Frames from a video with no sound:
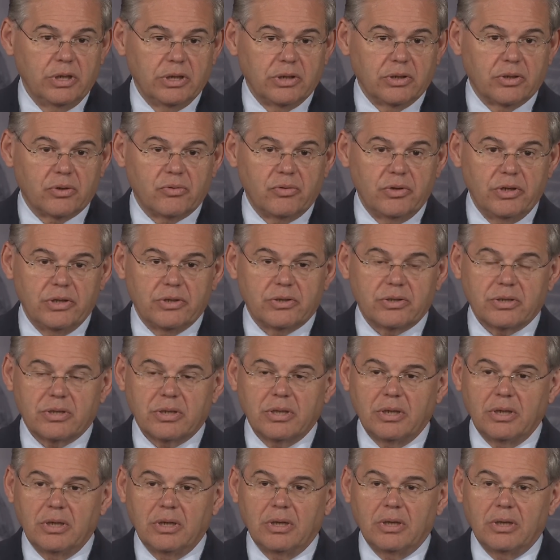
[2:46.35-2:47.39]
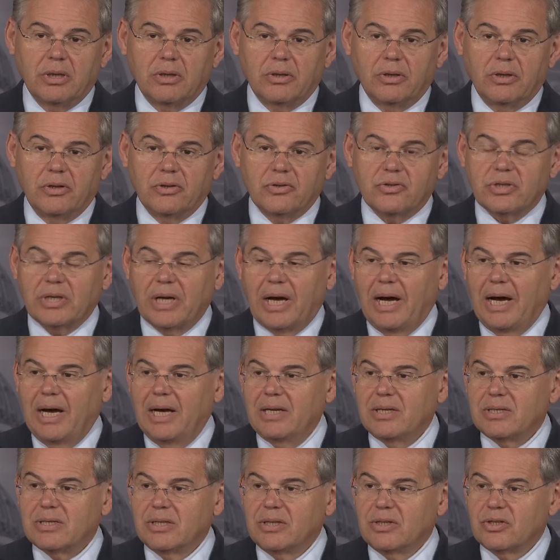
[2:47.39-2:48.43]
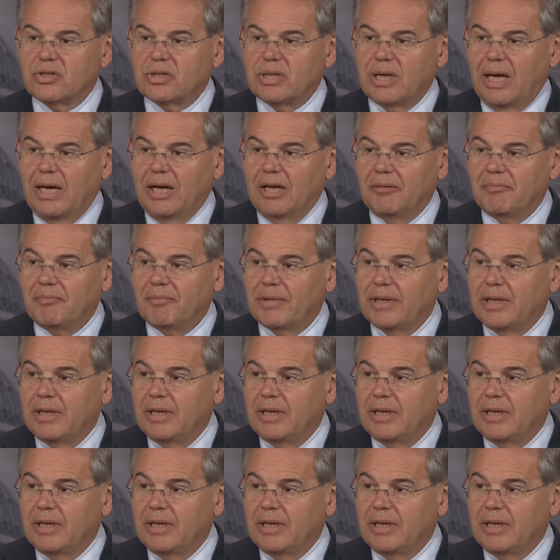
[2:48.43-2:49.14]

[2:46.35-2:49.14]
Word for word: increase their size in the Senate